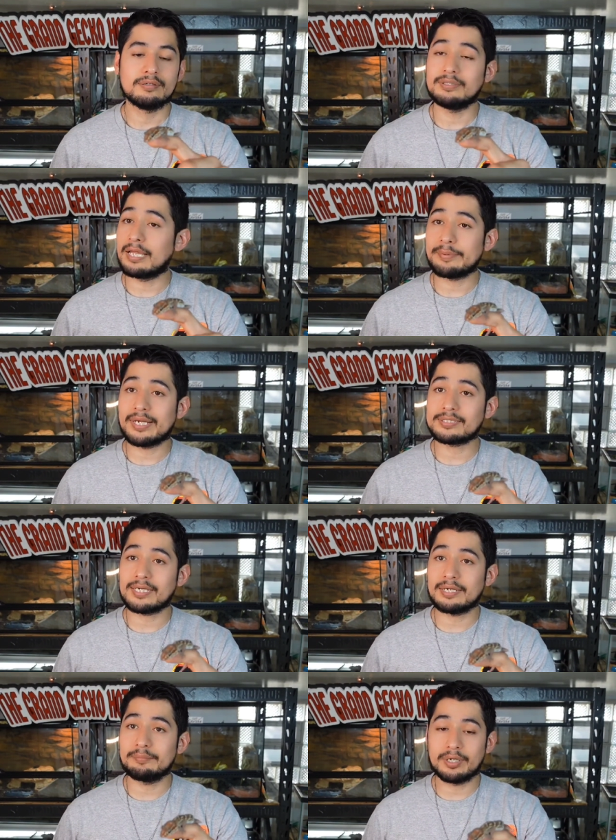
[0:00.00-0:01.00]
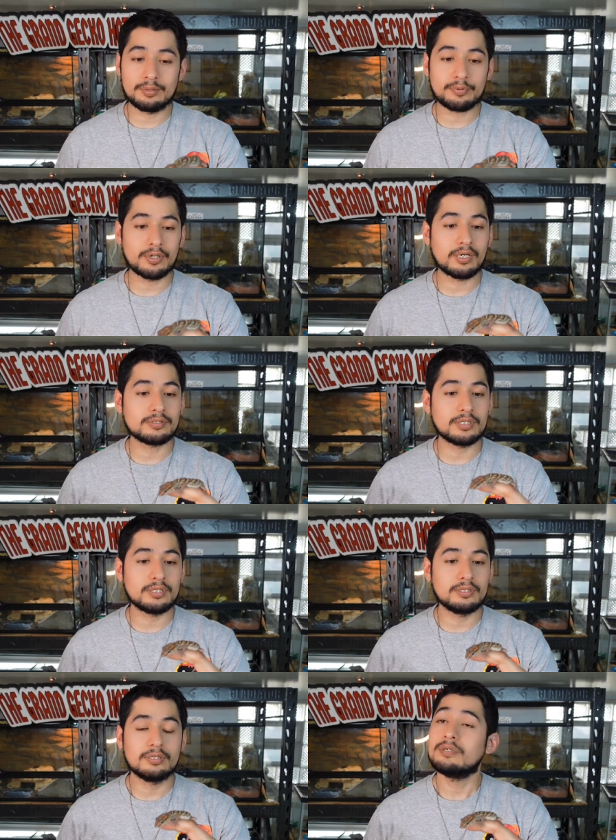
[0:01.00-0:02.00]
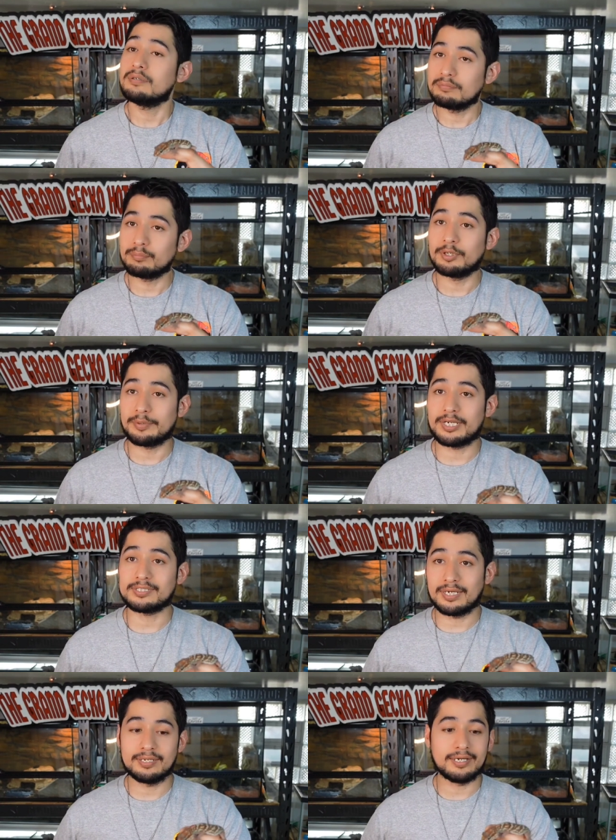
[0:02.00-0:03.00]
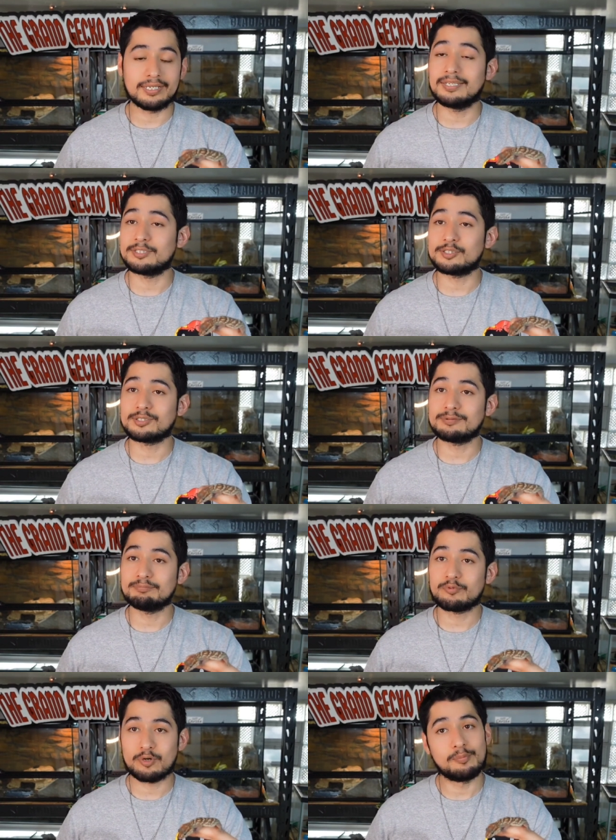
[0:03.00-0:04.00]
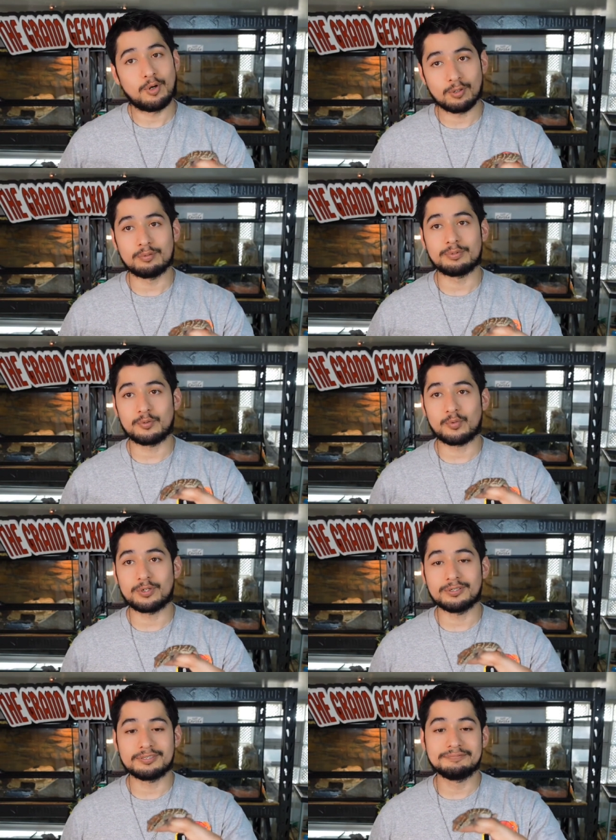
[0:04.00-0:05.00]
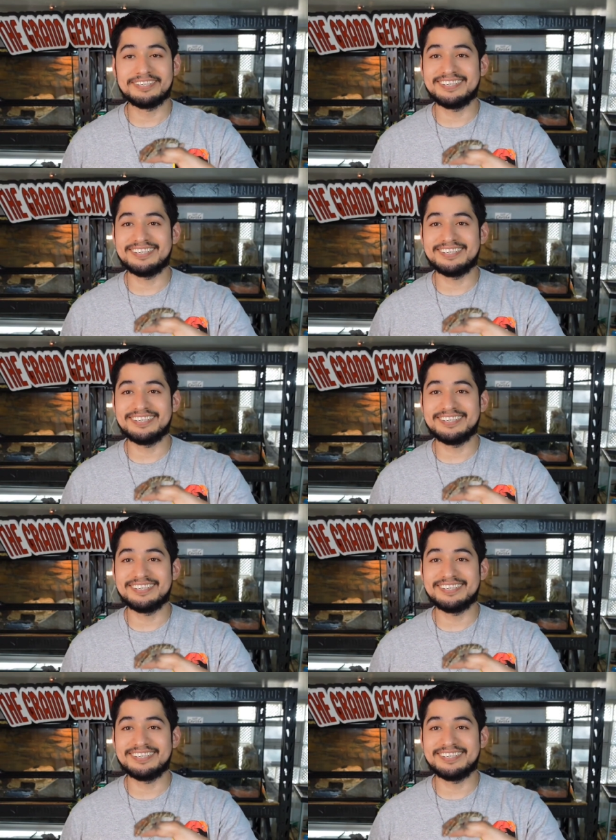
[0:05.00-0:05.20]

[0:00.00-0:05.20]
Not because I can barely pronounce it, but because I like lizards from all over the world.